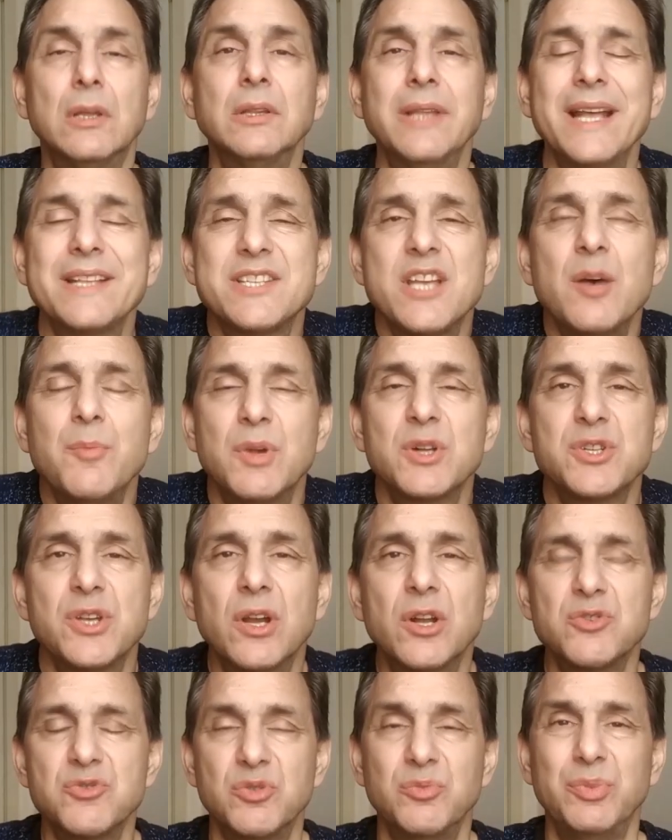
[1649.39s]
That's how much
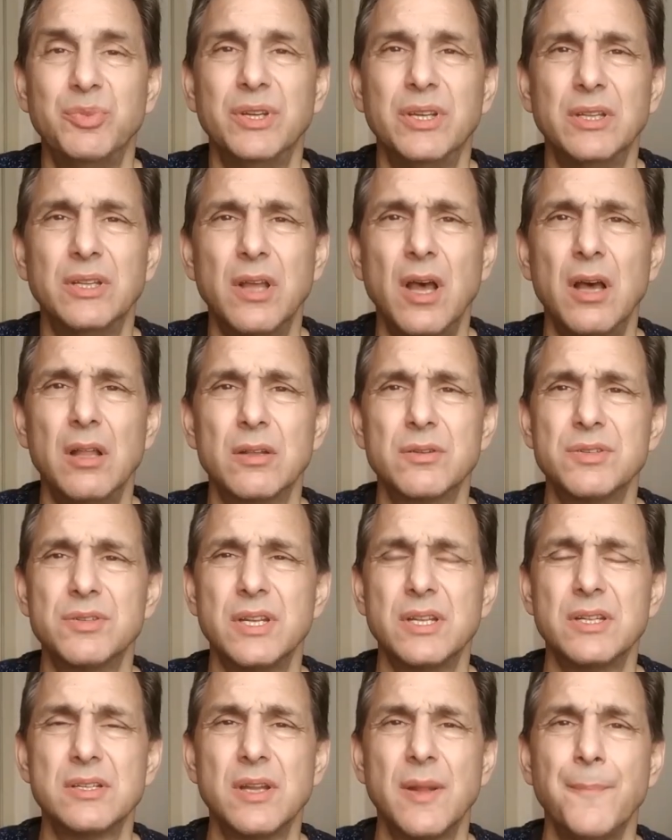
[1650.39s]
$100 billion
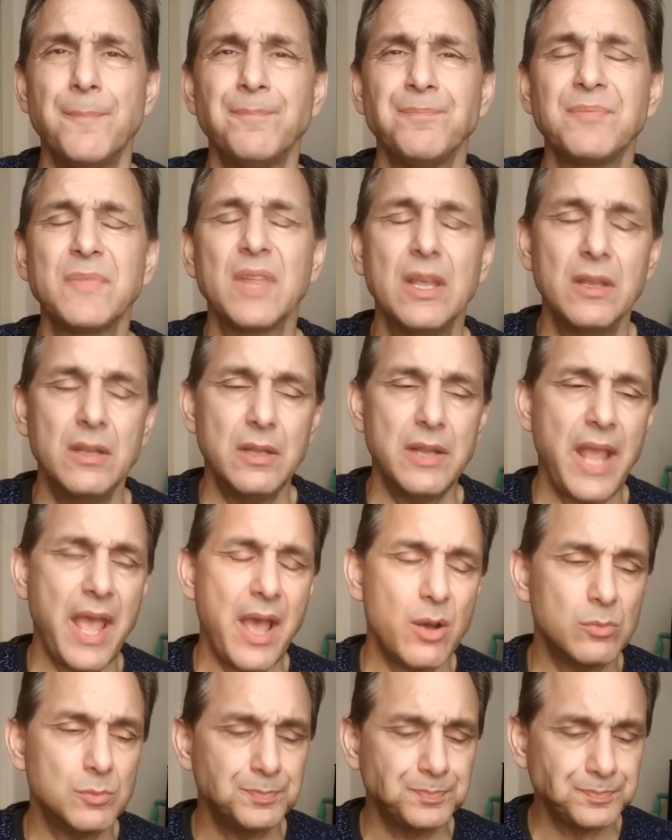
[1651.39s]
is.
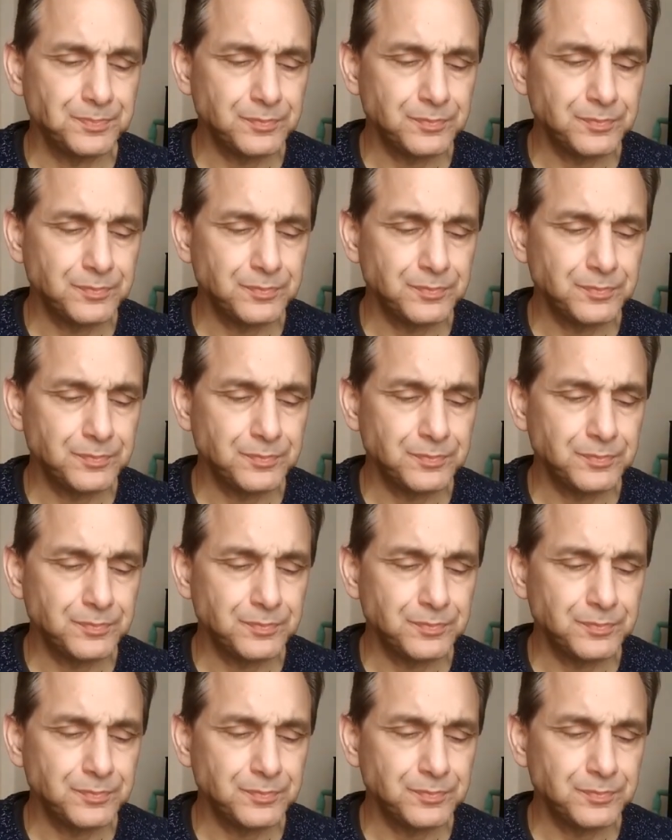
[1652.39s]
Now,